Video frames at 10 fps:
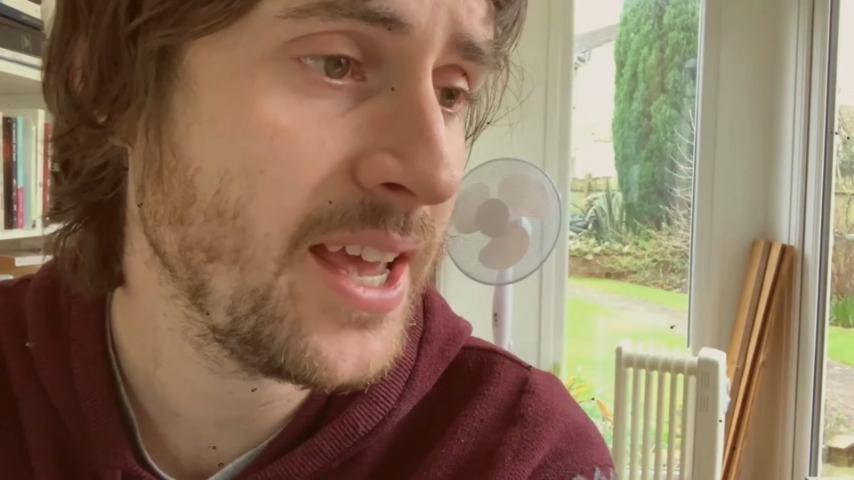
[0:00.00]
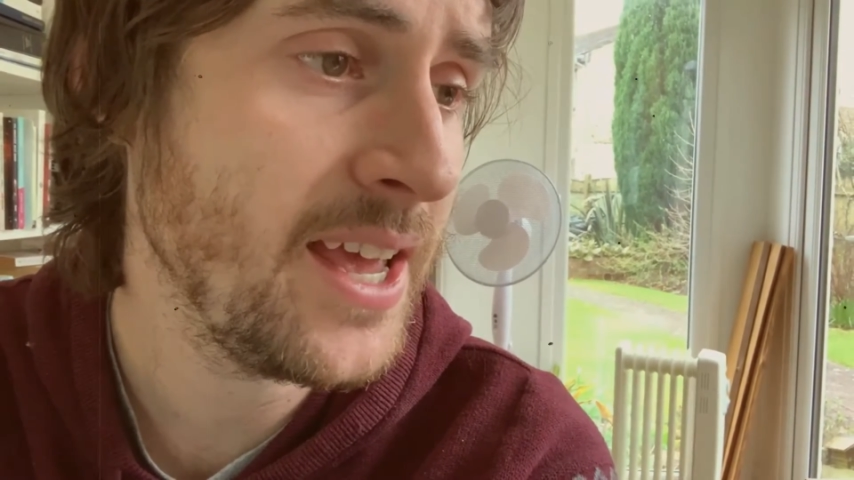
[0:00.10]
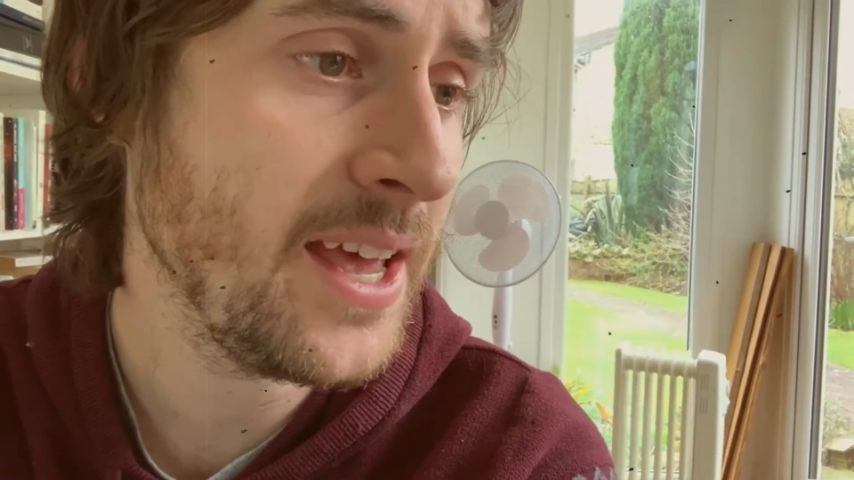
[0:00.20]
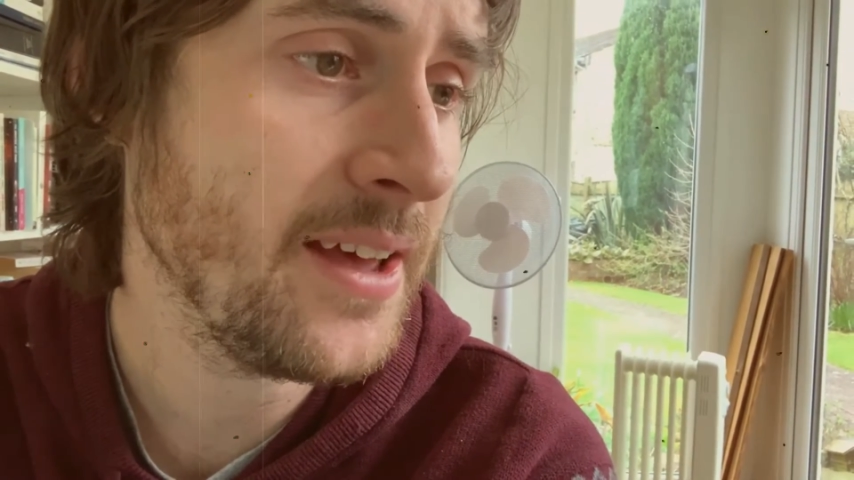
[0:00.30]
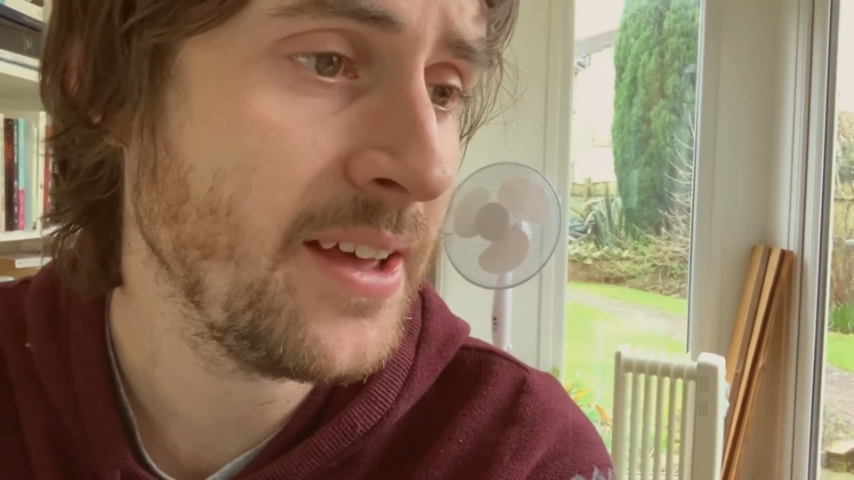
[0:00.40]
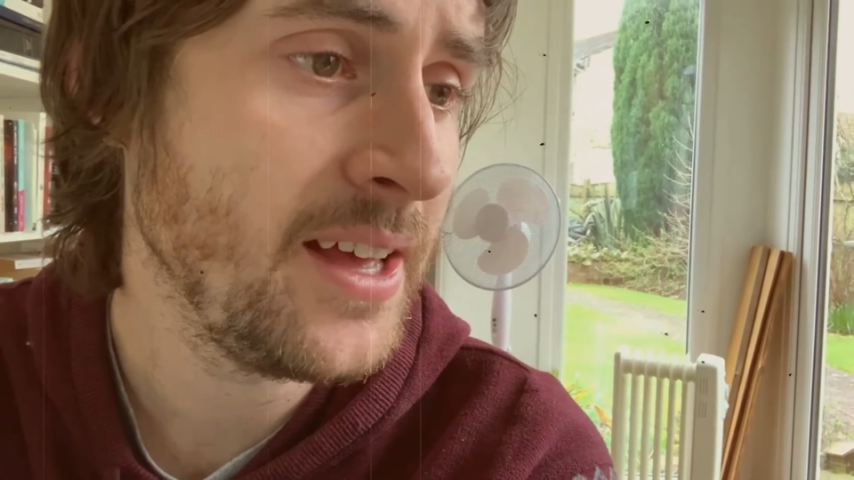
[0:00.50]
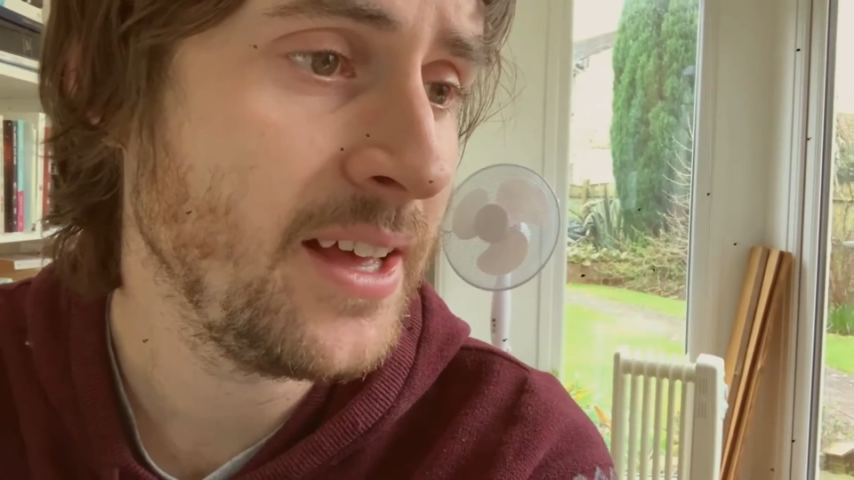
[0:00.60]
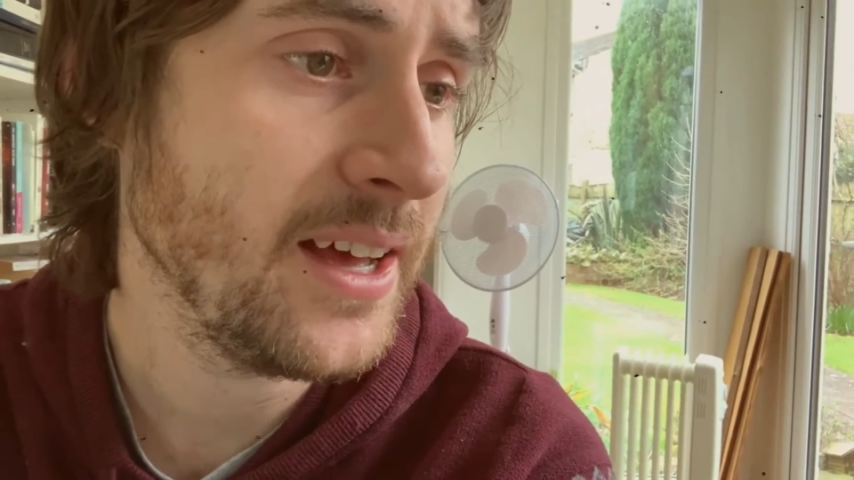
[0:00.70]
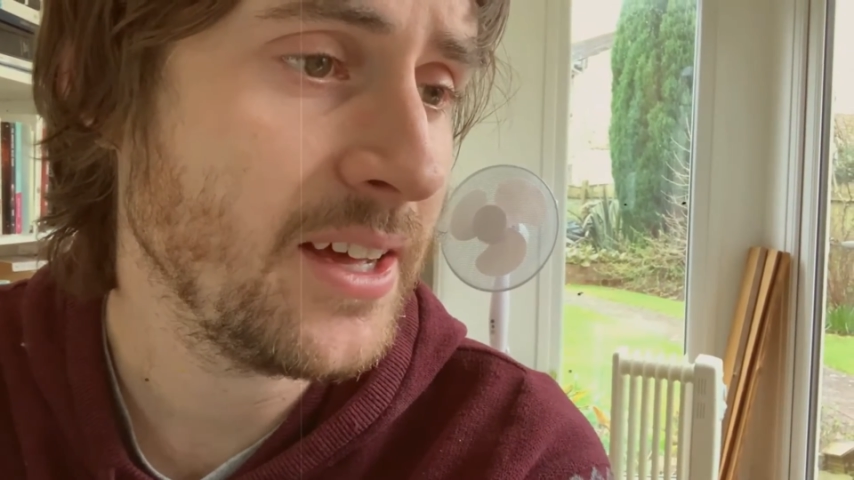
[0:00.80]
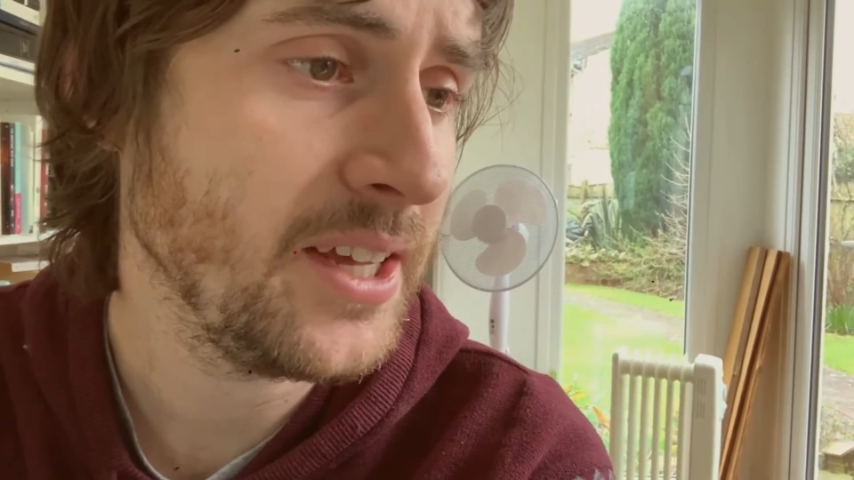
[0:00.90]
ear
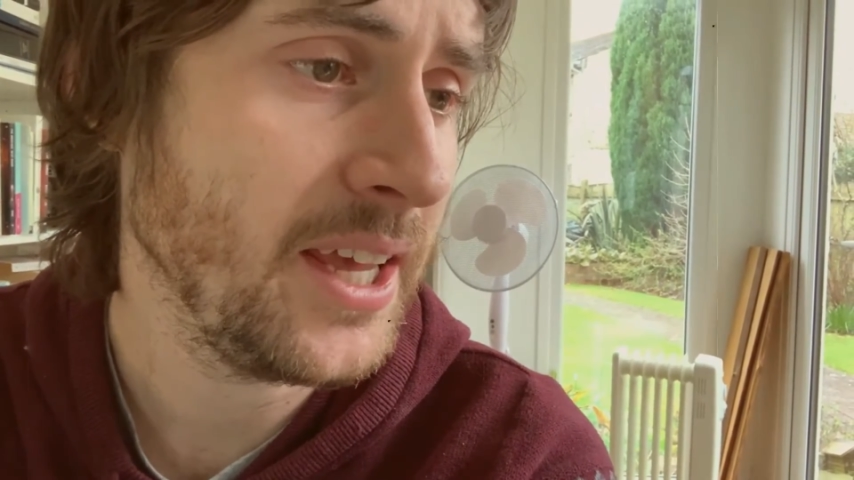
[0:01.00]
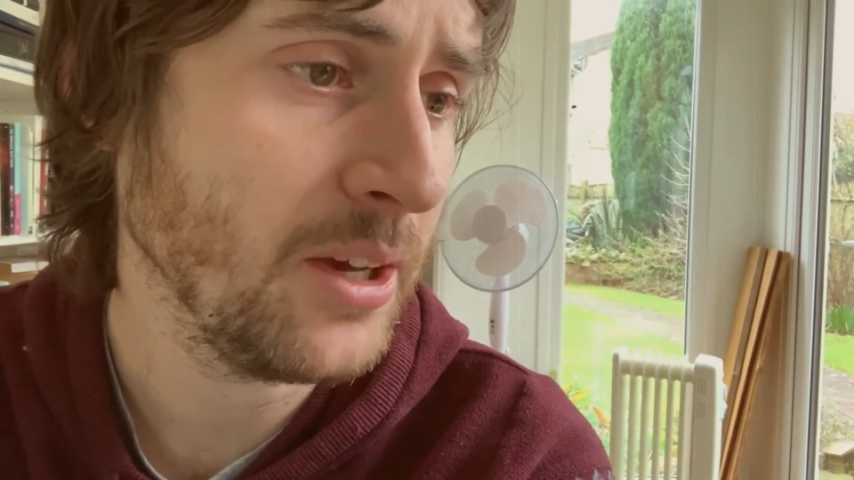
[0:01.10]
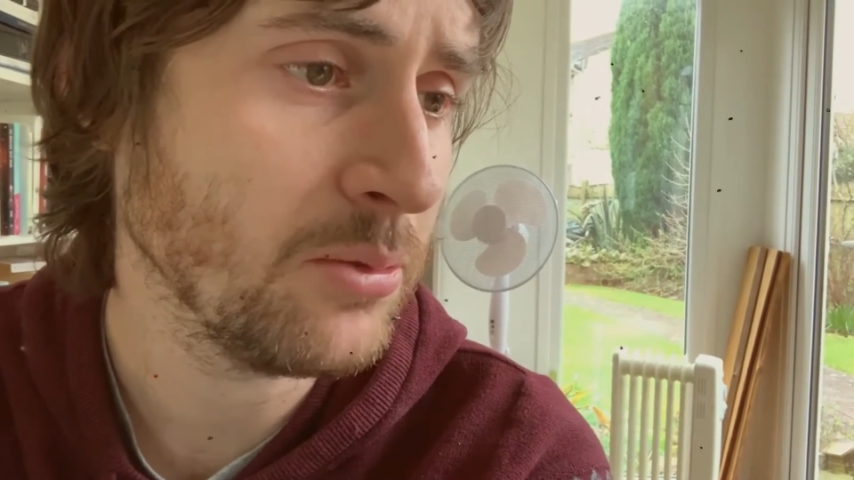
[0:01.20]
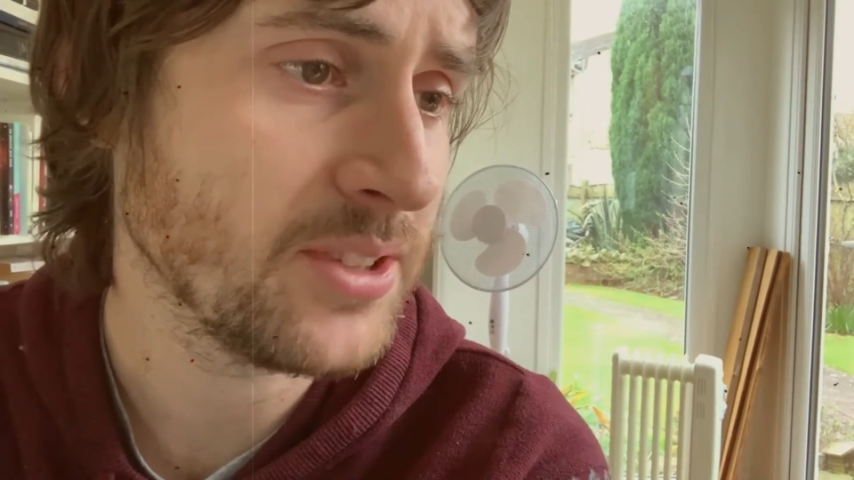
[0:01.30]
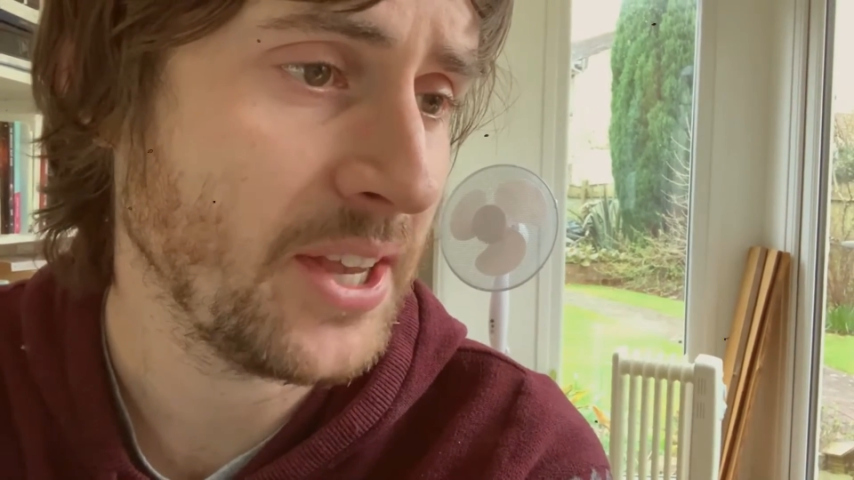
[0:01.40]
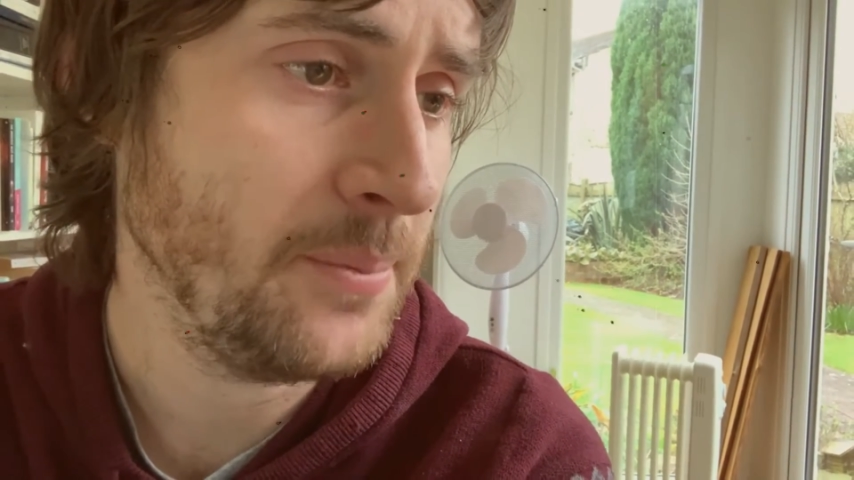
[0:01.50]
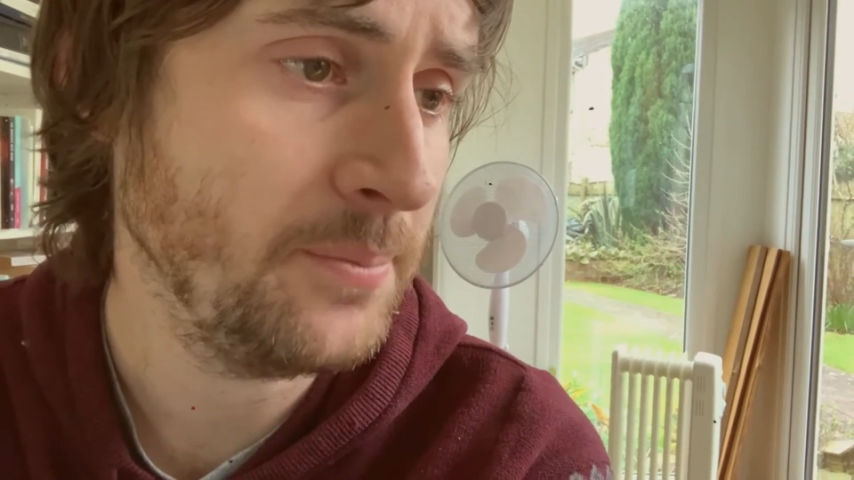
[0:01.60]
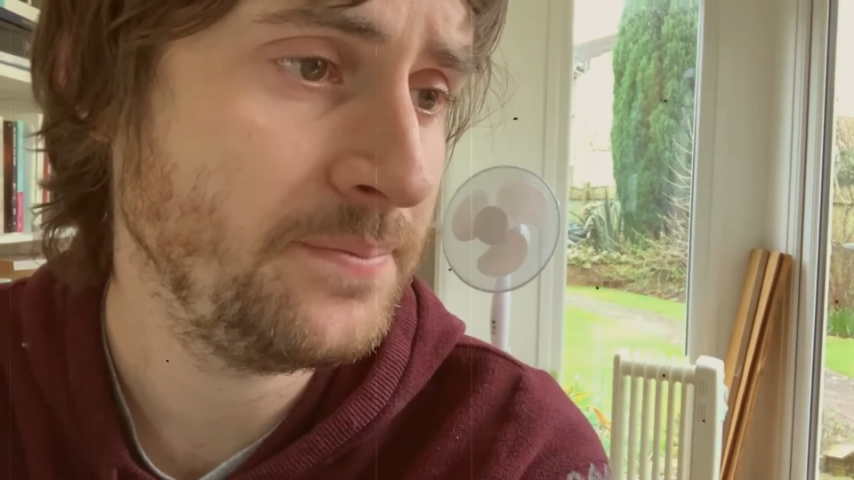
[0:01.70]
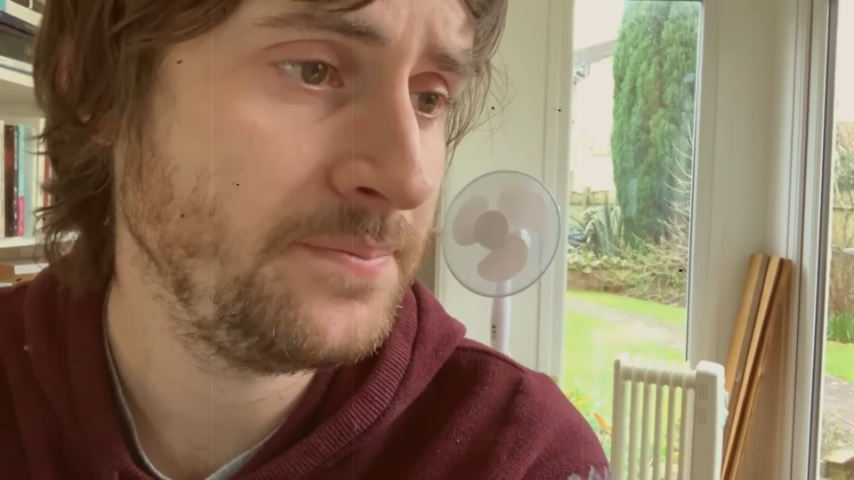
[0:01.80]
and healed him.